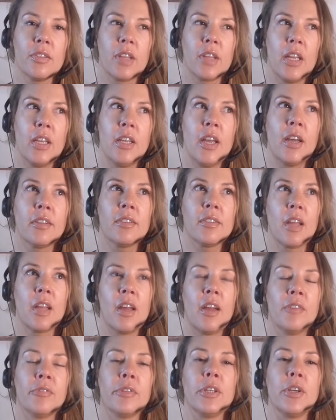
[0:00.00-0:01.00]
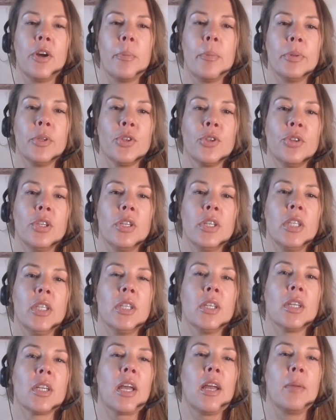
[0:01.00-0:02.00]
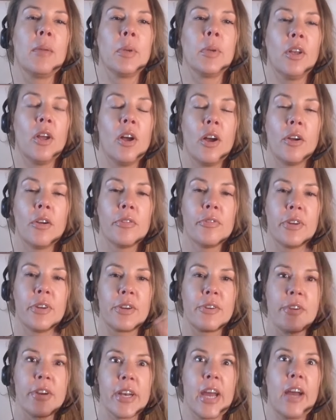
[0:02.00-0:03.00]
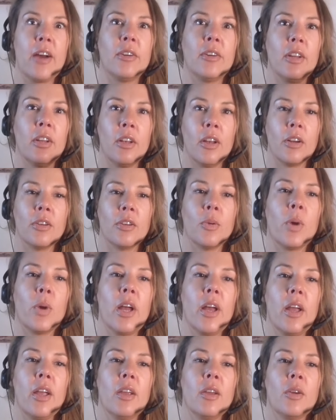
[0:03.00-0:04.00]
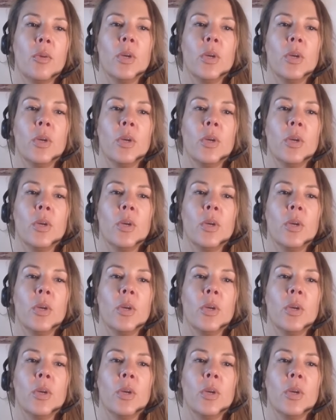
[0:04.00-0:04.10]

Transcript: say yes to every opportunity that came along, figure it out along the way,